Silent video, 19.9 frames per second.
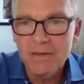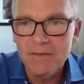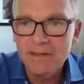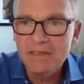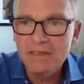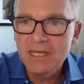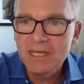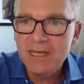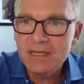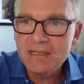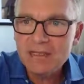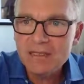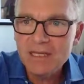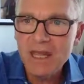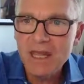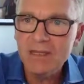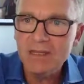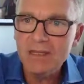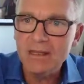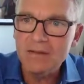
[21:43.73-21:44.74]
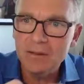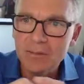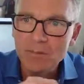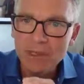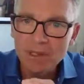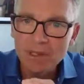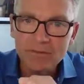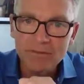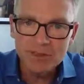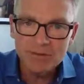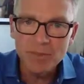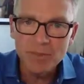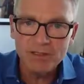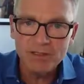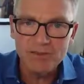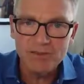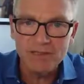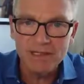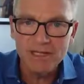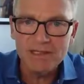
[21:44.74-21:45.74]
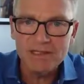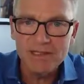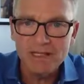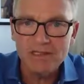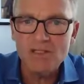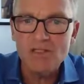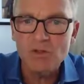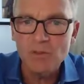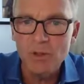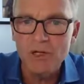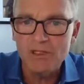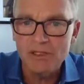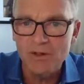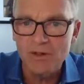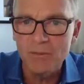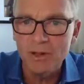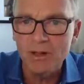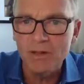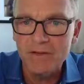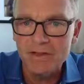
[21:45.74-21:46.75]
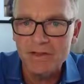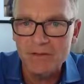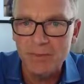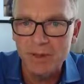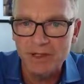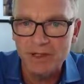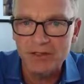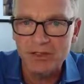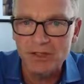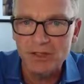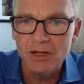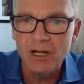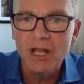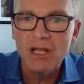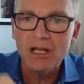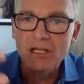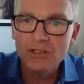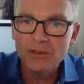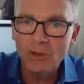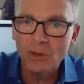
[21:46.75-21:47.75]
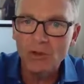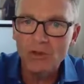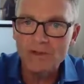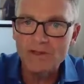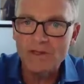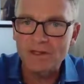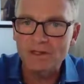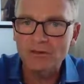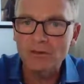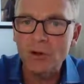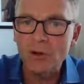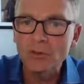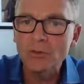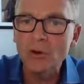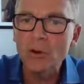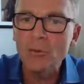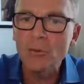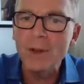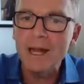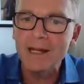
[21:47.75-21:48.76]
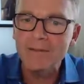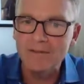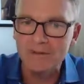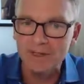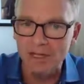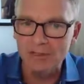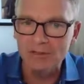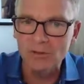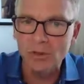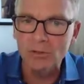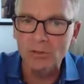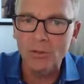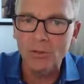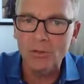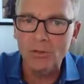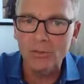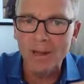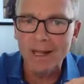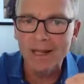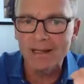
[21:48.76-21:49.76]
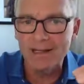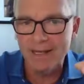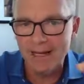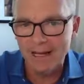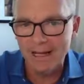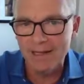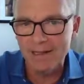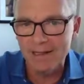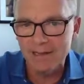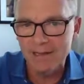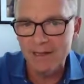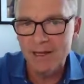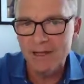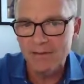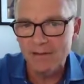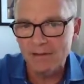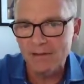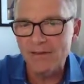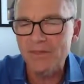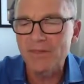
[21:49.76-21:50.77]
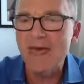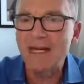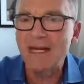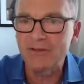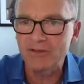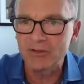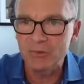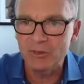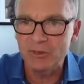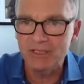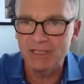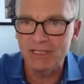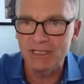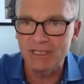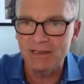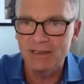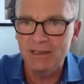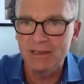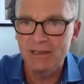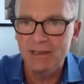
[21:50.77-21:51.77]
the TSN in the middle of this picture, the TSN switch in the middle of this picture controls the load robot, the unload robot, and the lithography machine.